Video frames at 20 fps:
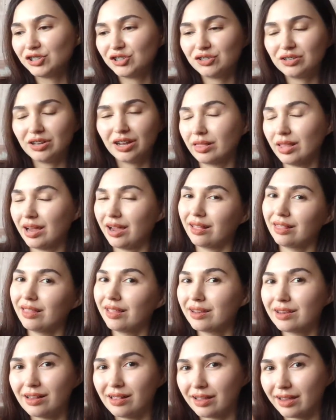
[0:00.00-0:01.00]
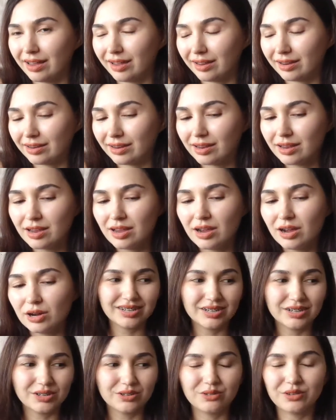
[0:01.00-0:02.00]
like a little kid
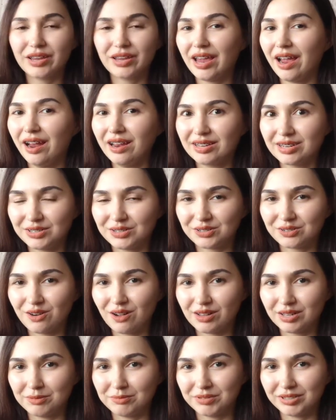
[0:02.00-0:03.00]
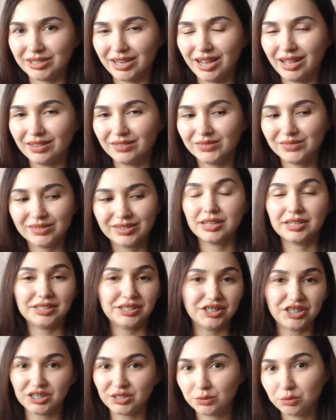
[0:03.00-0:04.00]
who can't control himself.
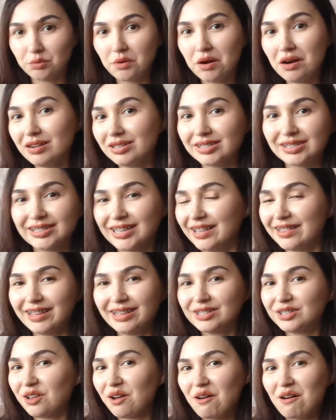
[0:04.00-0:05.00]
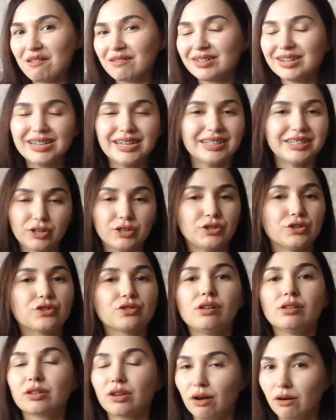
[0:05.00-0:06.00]
He just wants, and that's all.
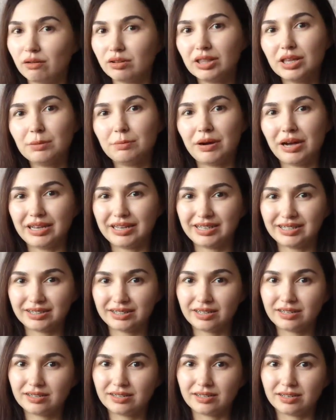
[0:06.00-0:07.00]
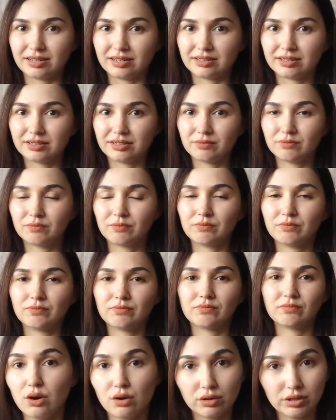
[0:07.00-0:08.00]
Controlled only by his instincts.
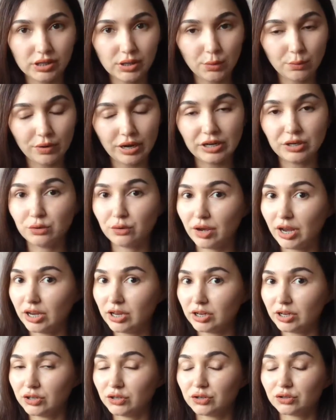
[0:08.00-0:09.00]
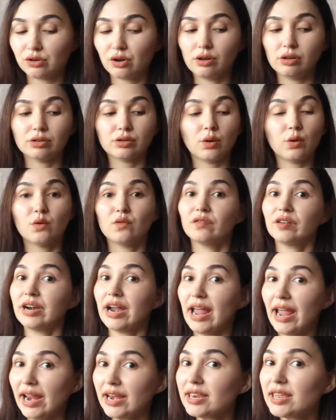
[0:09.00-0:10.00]
The only way to get controlled
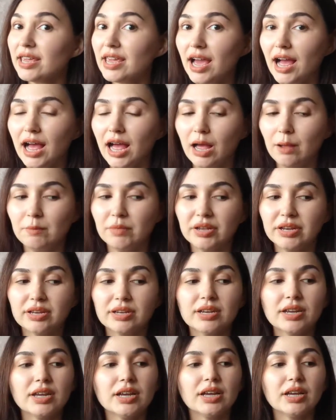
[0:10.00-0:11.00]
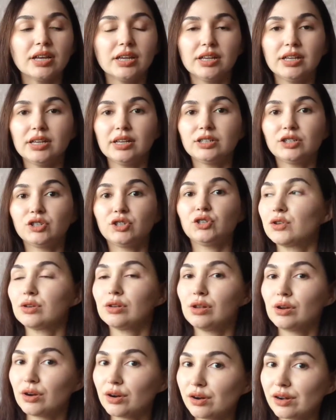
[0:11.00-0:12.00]
over any habit is to
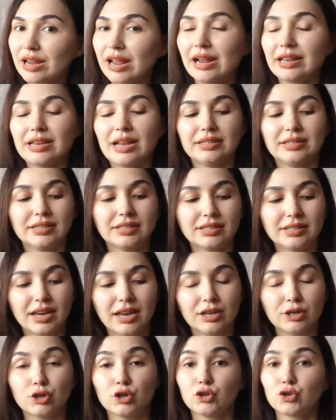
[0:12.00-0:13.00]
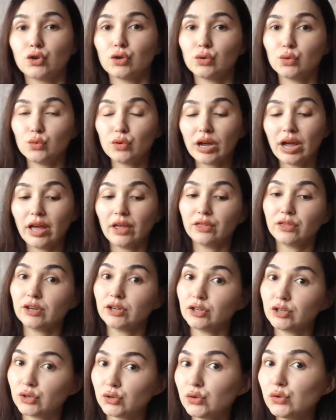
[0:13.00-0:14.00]
learn and understand, to look at
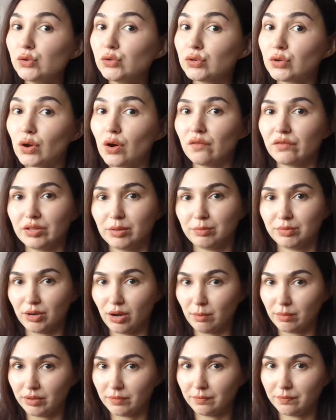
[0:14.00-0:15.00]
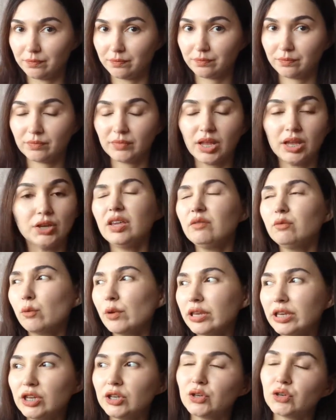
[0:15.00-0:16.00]
the root of the problem. If
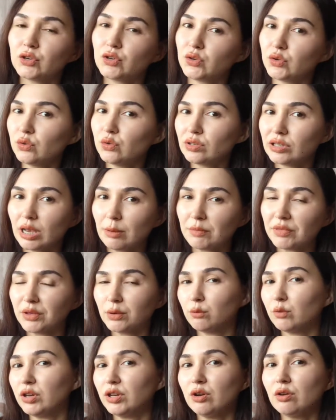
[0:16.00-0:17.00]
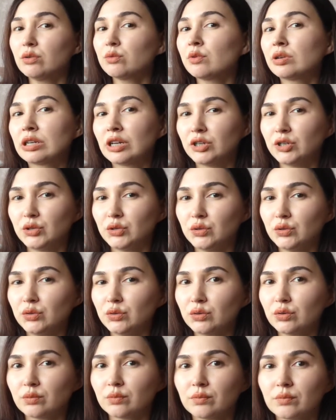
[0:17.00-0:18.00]
we need to do something we don't want to
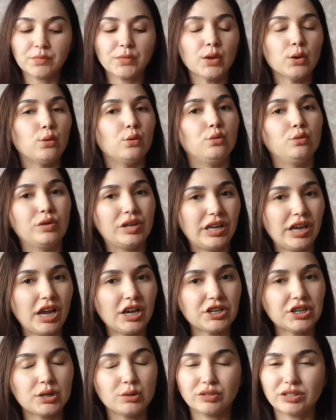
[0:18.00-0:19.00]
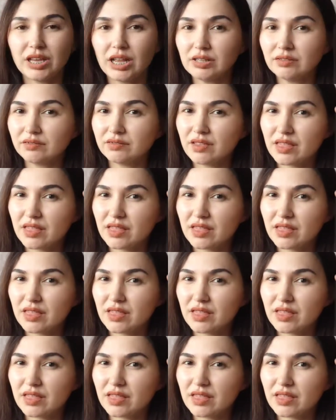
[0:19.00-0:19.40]
do, we catch ourselves